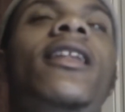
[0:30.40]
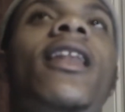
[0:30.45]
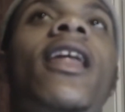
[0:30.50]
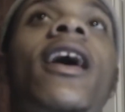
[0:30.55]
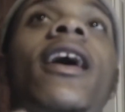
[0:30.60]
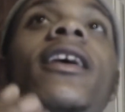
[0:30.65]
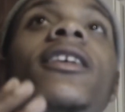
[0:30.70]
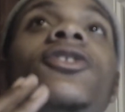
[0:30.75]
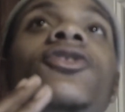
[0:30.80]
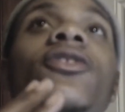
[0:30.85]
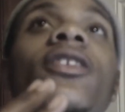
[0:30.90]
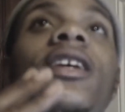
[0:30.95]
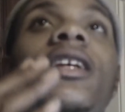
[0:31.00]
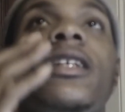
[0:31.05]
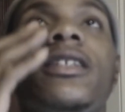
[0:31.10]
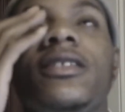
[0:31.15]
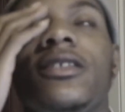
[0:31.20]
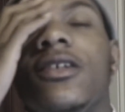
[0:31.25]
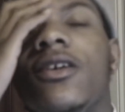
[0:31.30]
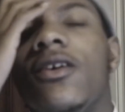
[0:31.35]
That's
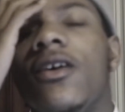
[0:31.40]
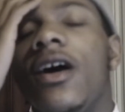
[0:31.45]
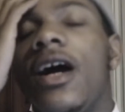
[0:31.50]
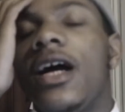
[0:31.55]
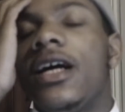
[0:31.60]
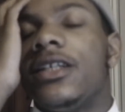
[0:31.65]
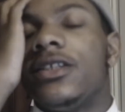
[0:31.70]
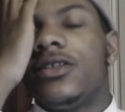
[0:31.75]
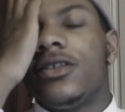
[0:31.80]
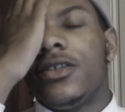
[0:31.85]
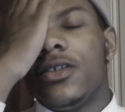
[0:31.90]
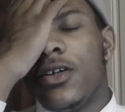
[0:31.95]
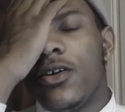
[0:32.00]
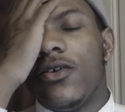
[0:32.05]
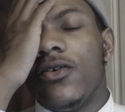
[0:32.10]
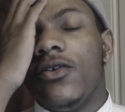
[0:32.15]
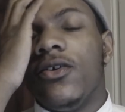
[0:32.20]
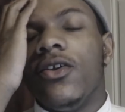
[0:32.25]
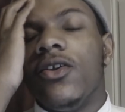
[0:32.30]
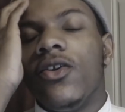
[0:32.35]
crazy, yo.
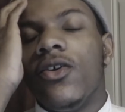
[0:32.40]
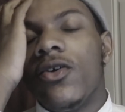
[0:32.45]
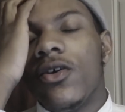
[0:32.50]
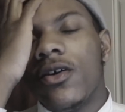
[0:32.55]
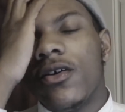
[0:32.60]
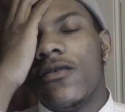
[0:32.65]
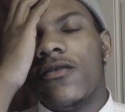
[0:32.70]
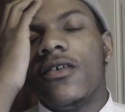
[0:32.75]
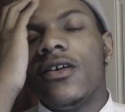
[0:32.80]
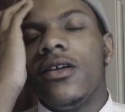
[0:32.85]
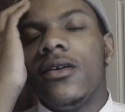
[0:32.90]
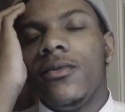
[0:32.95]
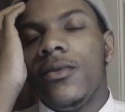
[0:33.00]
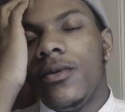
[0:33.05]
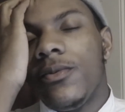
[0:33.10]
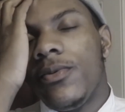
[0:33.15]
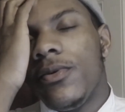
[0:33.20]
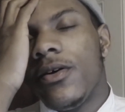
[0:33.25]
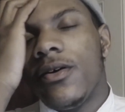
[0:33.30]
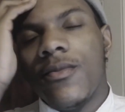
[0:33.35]
The Lord really
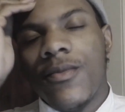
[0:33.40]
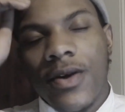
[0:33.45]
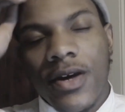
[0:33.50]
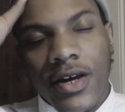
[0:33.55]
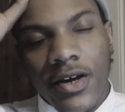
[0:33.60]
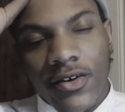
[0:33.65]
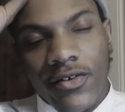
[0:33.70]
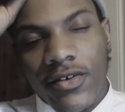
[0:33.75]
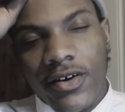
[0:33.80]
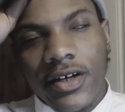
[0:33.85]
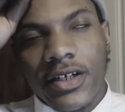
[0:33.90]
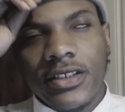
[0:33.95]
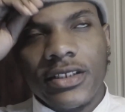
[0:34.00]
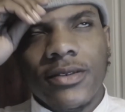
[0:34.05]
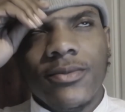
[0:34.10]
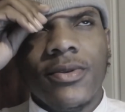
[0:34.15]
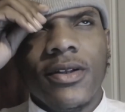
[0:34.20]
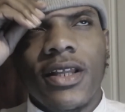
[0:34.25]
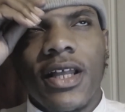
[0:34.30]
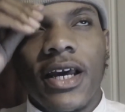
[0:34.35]
be putting me in crazy place.